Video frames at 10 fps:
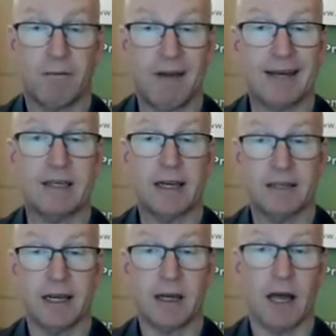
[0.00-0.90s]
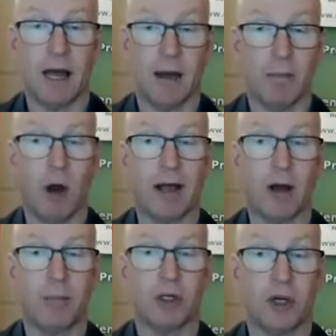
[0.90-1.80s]
fantastic buying
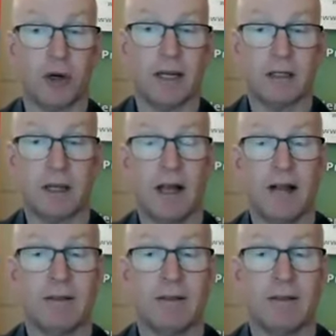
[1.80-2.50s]
opportunities.